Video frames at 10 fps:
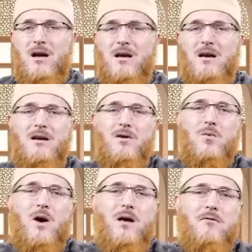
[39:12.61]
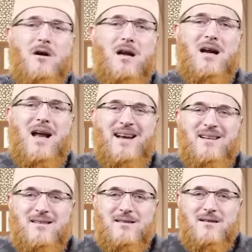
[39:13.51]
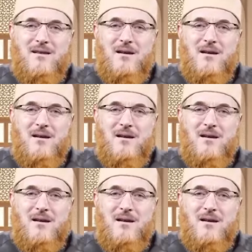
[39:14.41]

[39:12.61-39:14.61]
He did whatever He likes.